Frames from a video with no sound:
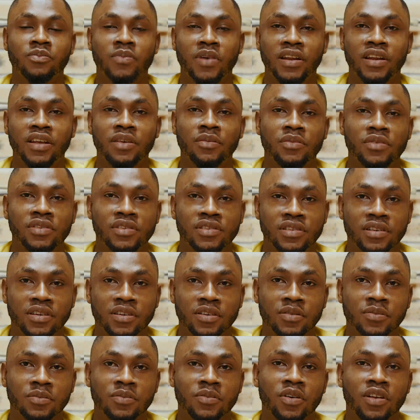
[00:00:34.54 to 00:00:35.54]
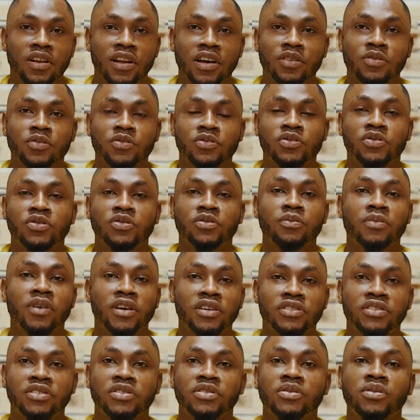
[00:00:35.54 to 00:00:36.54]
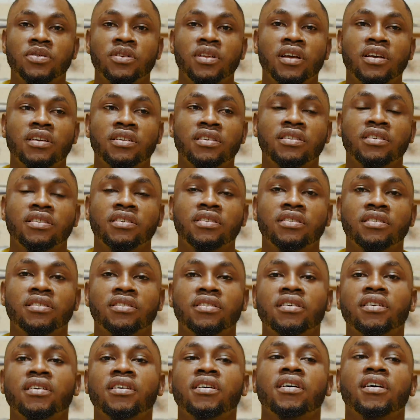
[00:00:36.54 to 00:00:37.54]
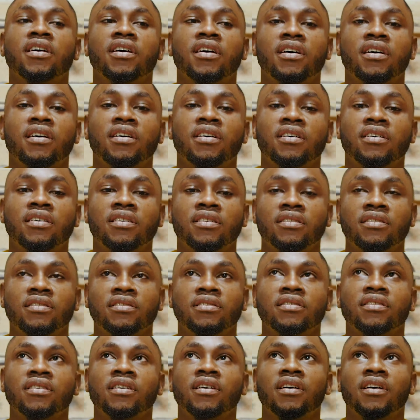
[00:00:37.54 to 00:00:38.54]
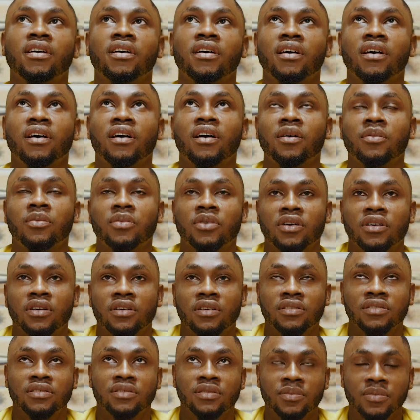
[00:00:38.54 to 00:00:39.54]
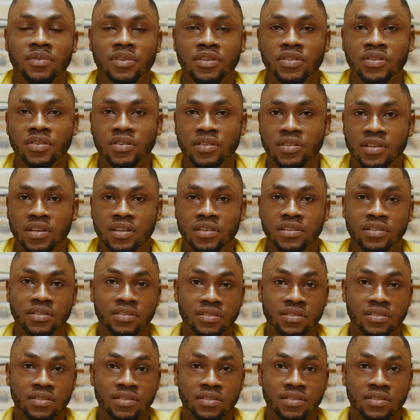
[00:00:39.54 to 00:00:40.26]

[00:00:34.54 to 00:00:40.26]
My name is um, Olagunju Bashir Olani and I'm a customer success